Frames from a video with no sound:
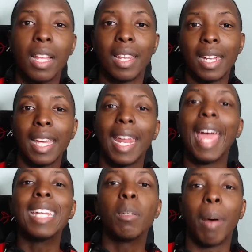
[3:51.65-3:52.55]
then again,
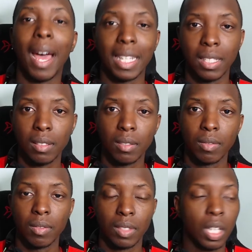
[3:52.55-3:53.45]
anybody
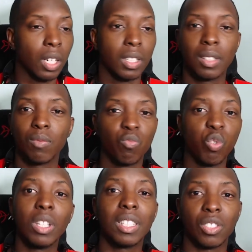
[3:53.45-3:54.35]
could
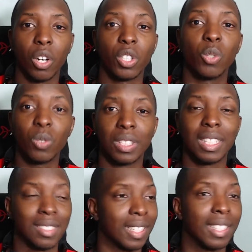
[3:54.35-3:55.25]
really start using
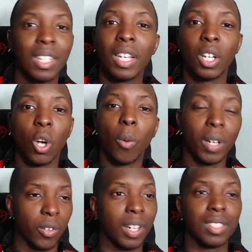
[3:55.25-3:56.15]
this and going
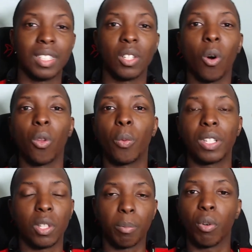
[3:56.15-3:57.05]
crazy and go all the way
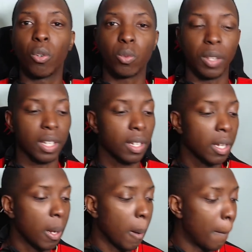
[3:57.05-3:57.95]
to the pros with it,
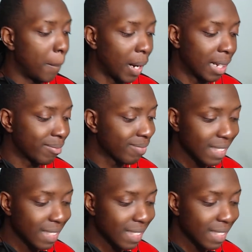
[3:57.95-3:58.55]
but